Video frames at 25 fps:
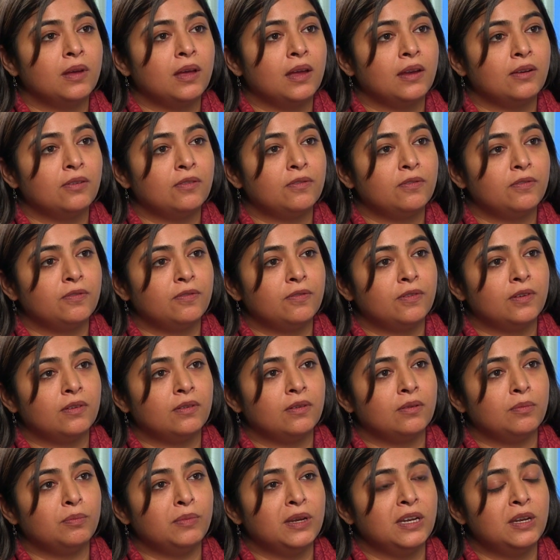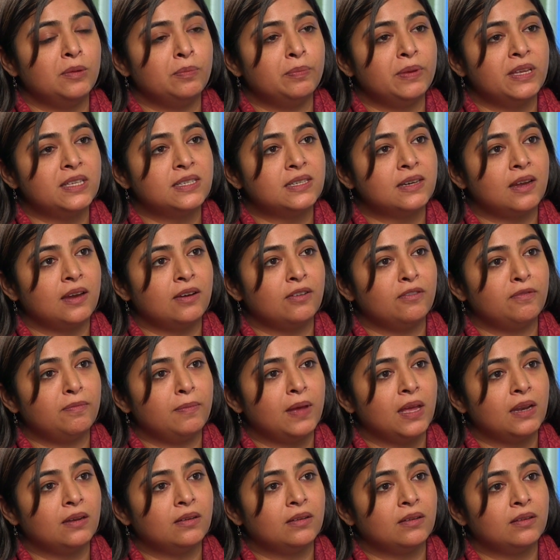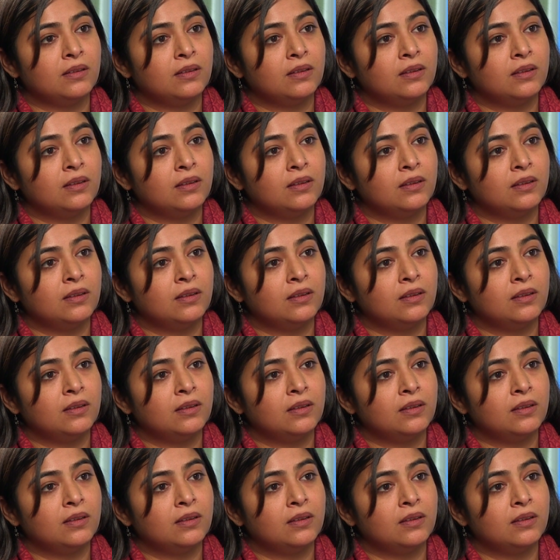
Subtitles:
kind of medium-paced kind of manner?